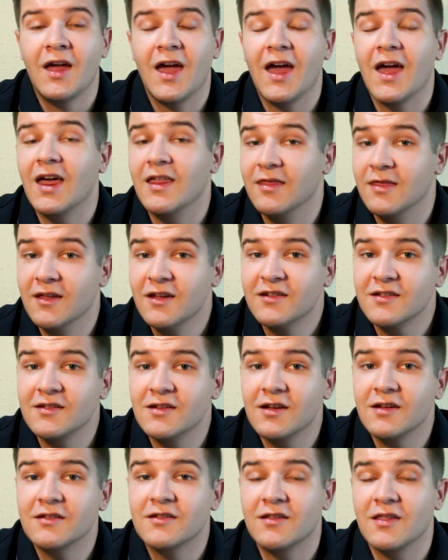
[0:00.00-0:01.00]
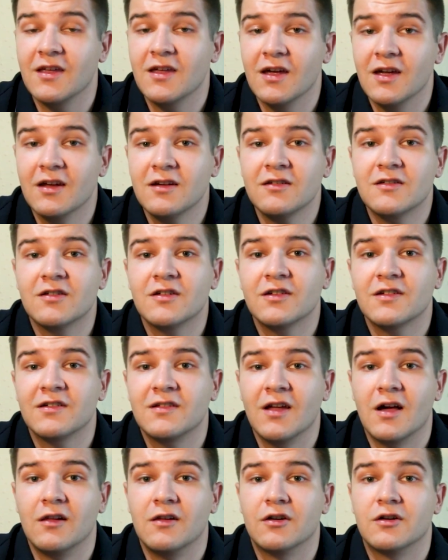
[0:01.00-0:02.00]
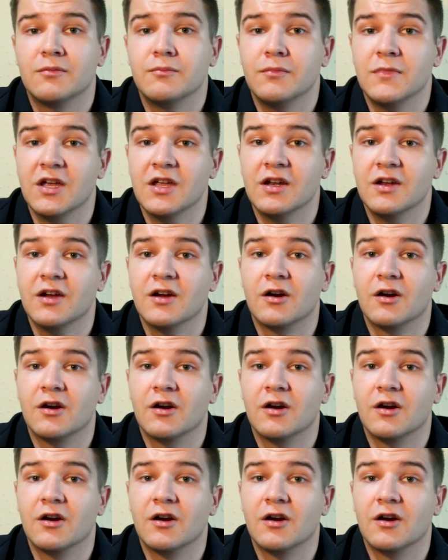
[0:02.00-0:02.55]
and this is the interstellar meteor